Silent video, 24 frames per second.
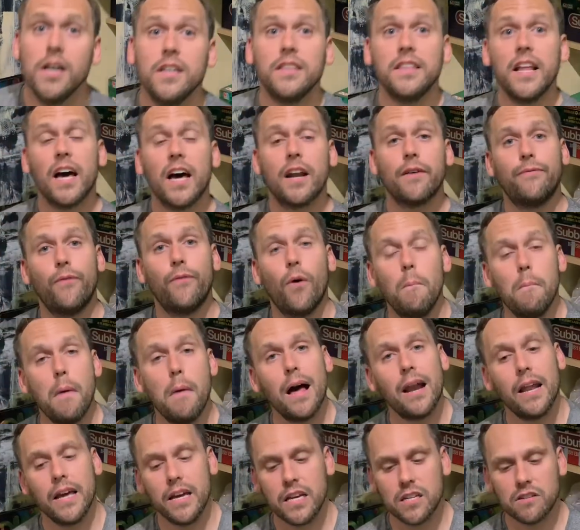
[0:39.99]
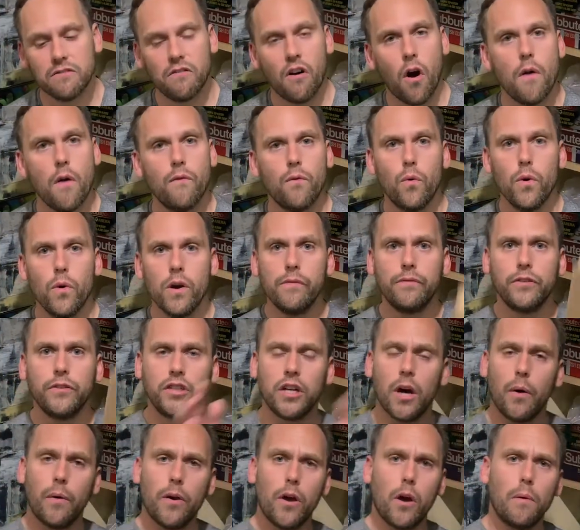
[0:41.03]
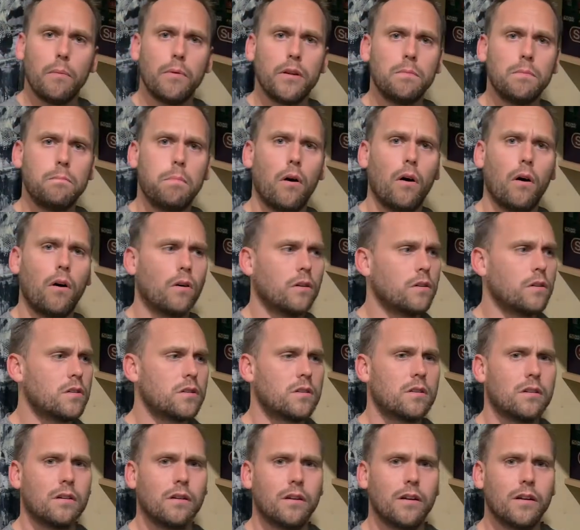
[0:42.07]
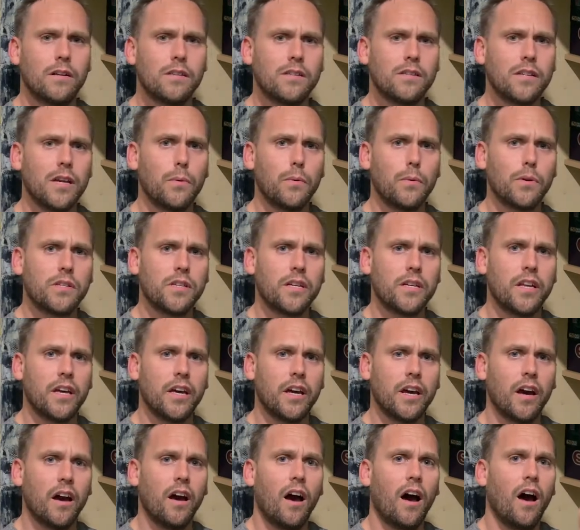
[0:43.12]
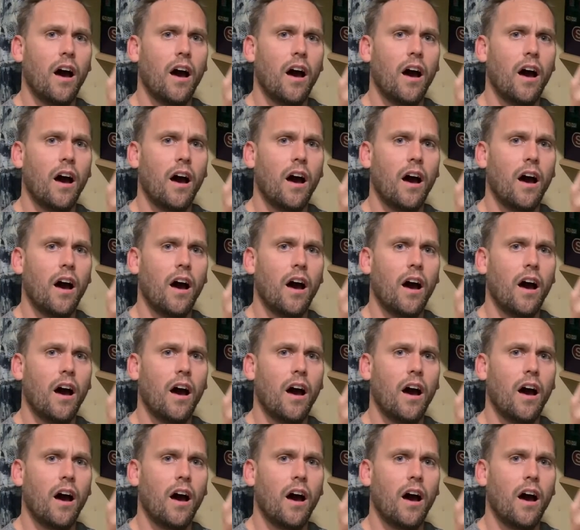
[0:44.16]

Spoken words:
Now the formalities are over with, shall we open this box and see what's in it?